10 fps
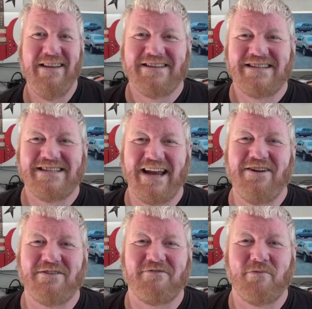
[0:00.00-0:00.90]
this is
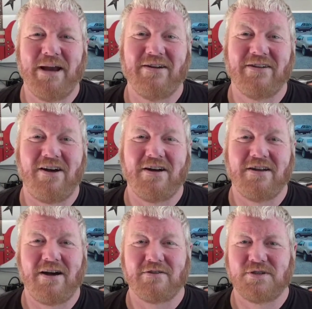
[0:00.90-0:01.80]
Aaron from
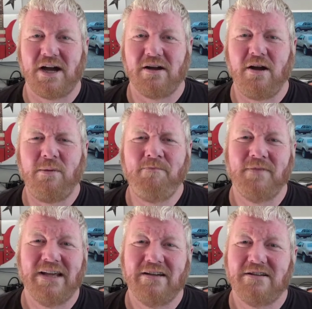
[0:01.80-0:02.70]
AaronOnAutos.com.
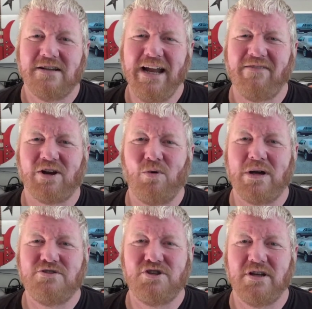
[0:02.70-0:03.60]
Today I have a
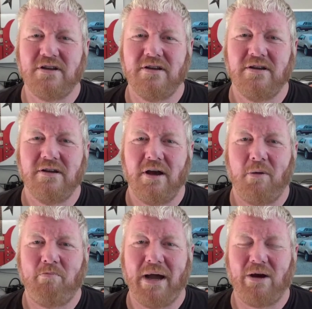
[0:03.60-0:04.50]
question
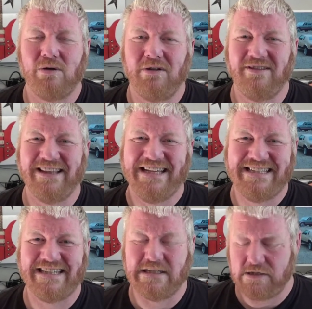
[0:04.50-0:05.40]
about
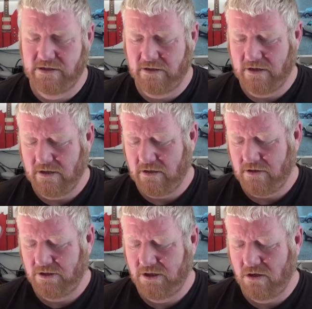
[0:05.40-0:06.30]
leases.
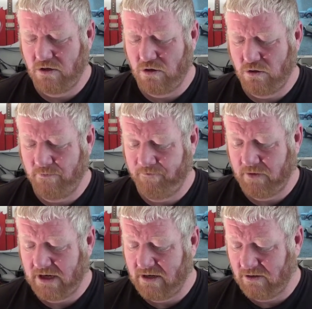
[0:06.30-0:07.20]
So
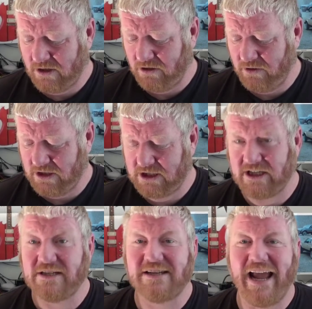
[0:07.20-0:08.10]
I got to look at who this
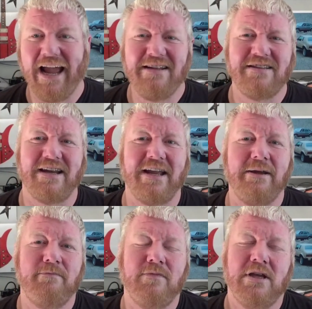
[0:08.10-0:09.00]
is.
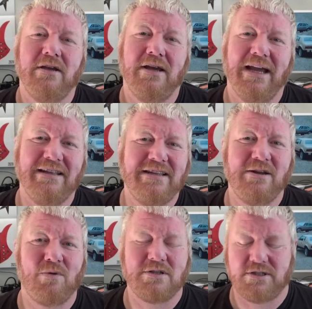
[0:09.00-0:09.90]
Anthony.
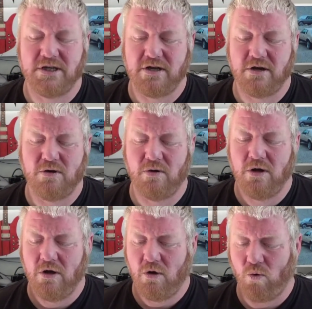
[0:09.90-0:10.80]
Anthony wants to know
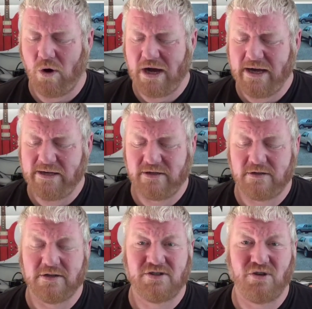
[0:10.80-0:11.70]
why
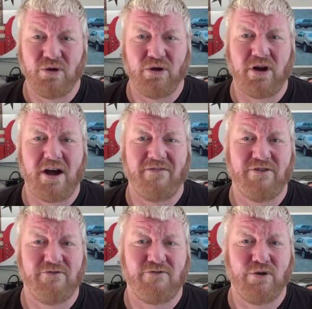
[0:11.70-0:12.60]
does Toyota
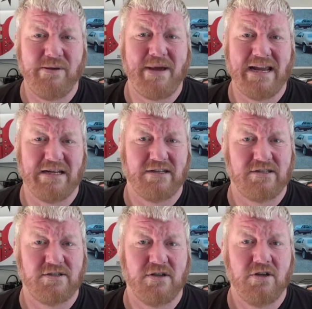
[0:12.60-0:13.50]
offer free
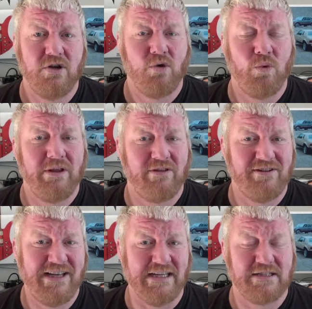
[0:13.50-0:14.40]
maintenance with a
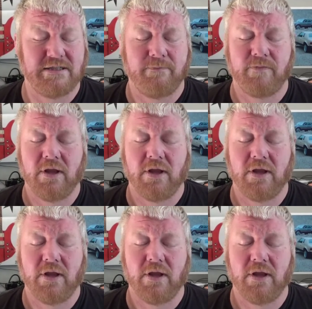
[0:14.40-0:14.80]
lease?